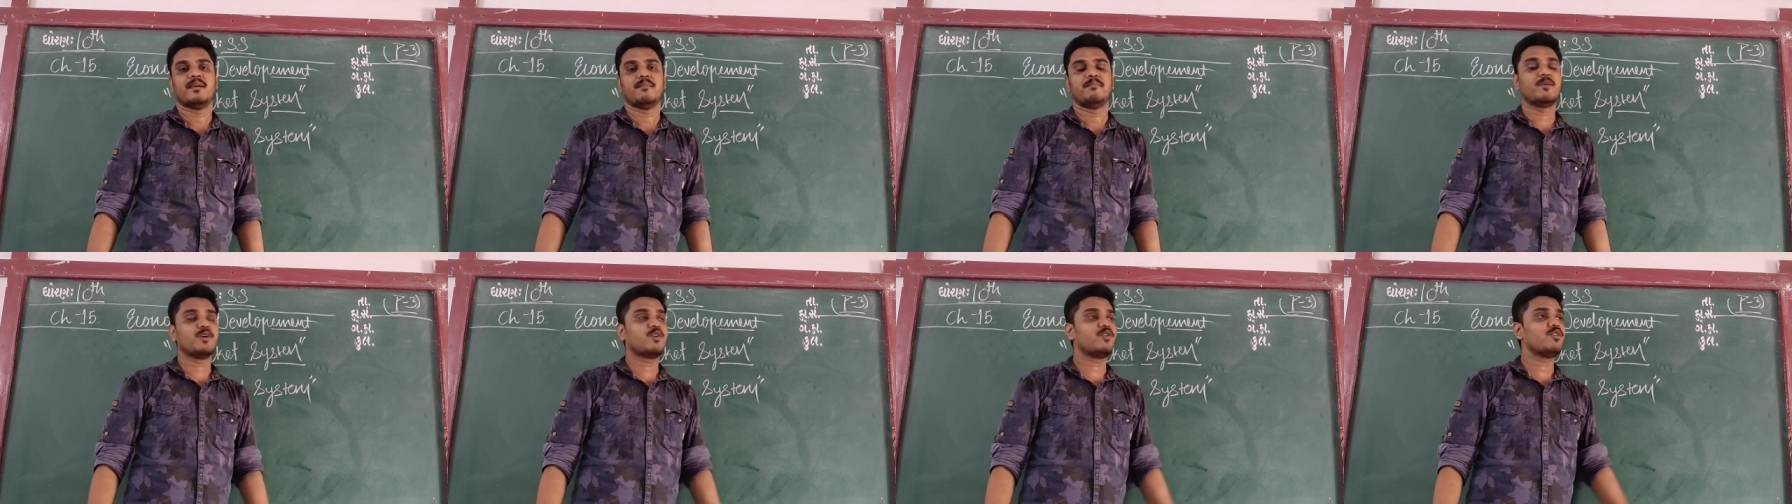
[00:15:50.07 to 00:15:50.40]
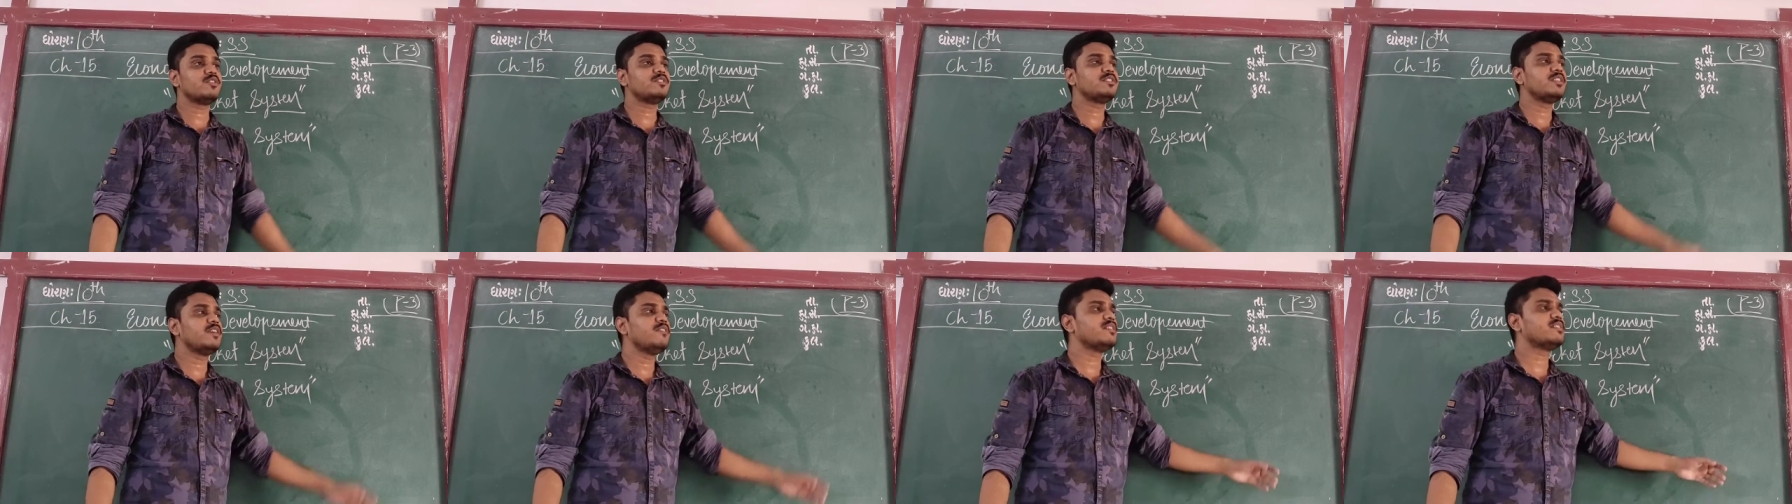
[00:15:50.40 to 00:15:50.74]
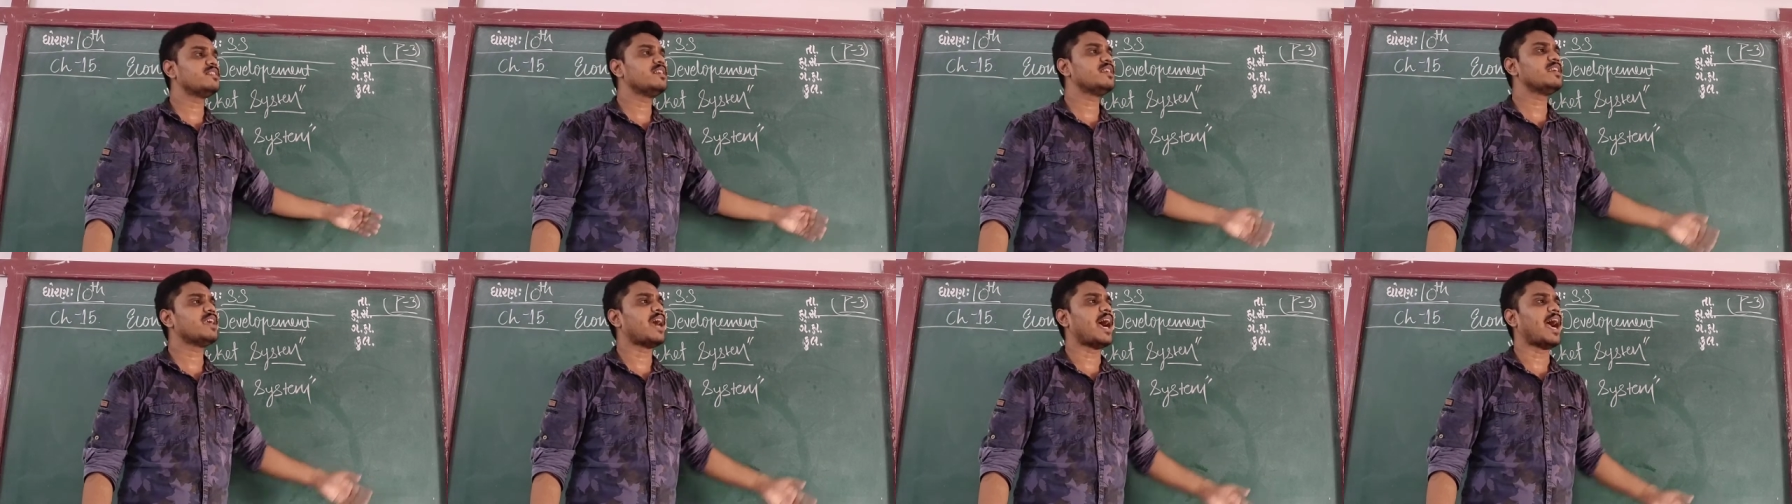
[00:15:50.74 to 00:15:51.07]
Because they
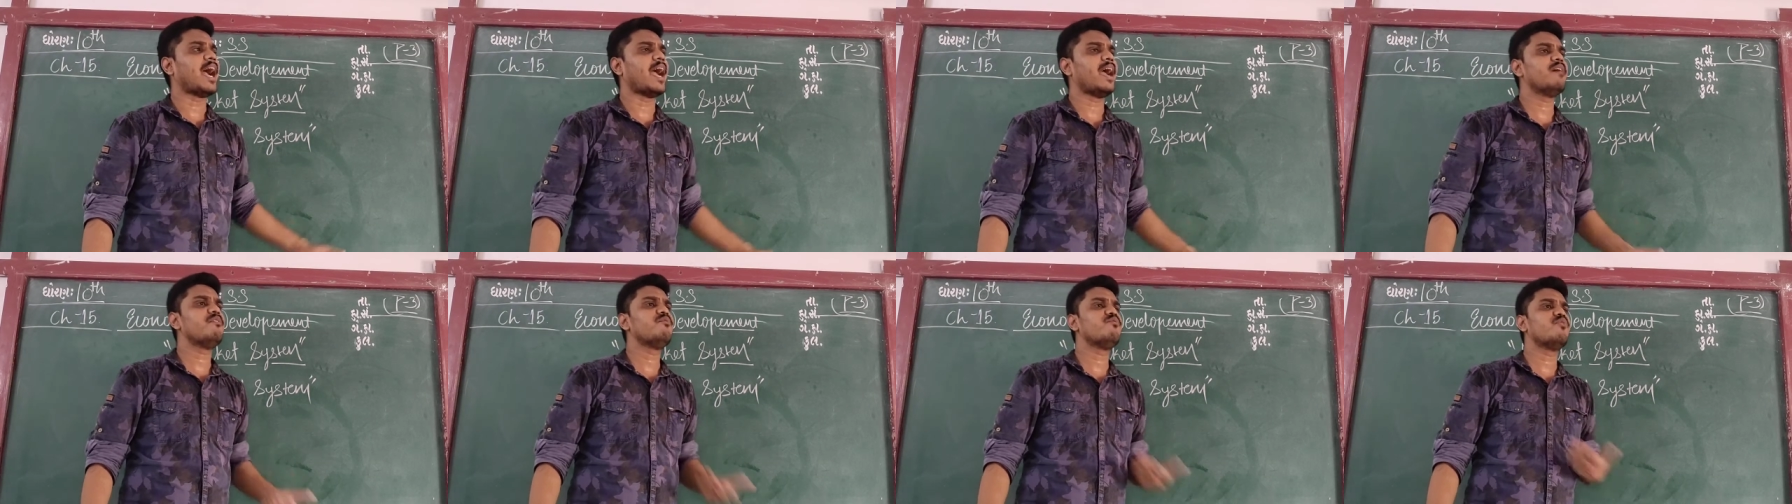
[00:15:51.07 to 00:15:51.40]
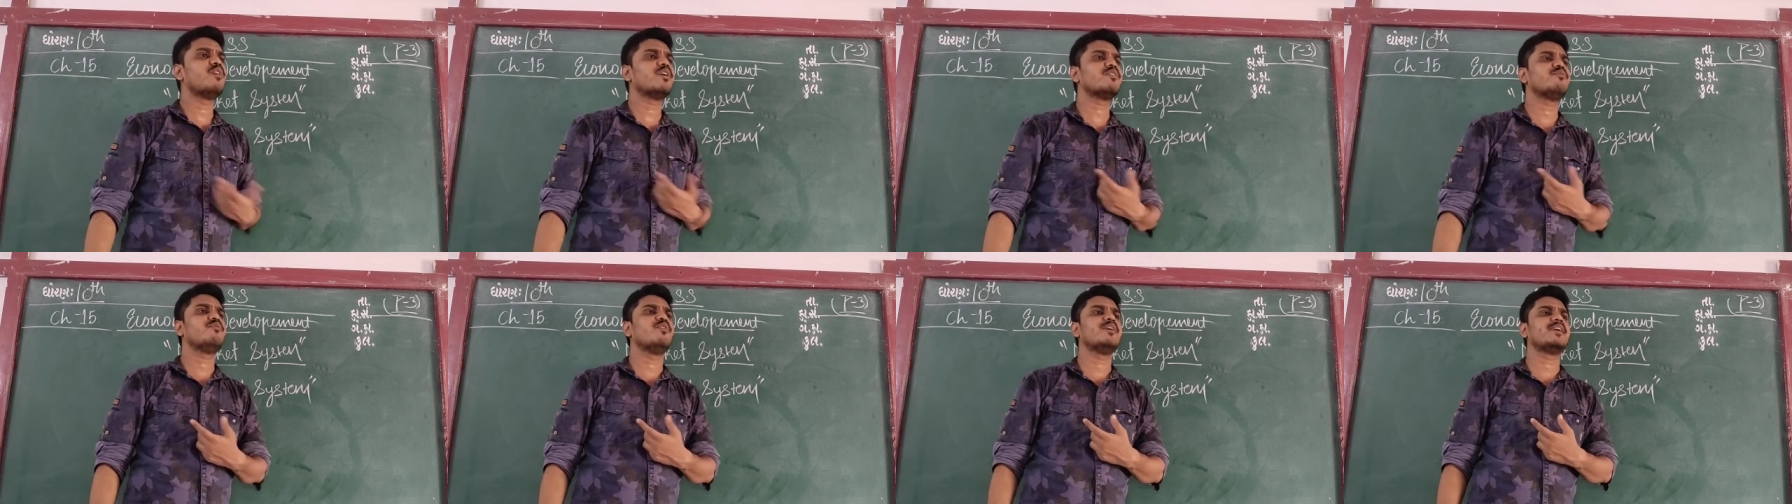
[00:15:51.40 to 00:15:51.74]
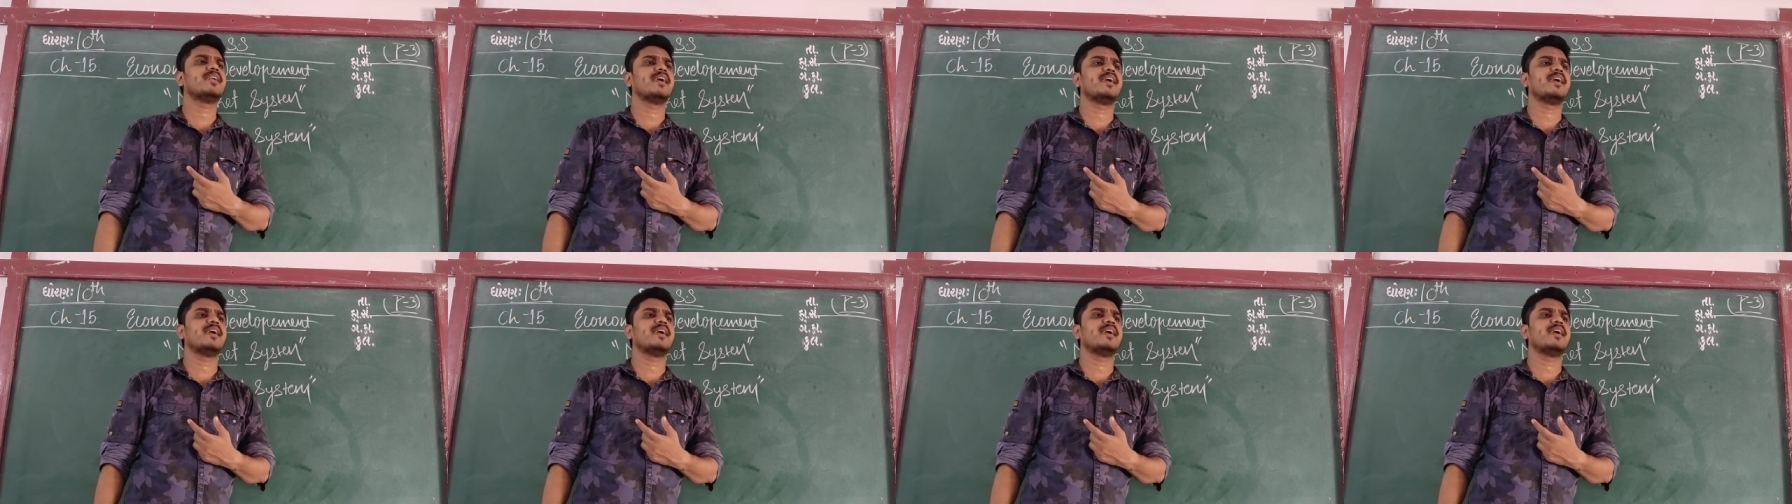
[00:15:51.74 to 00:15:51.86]
think I have worked for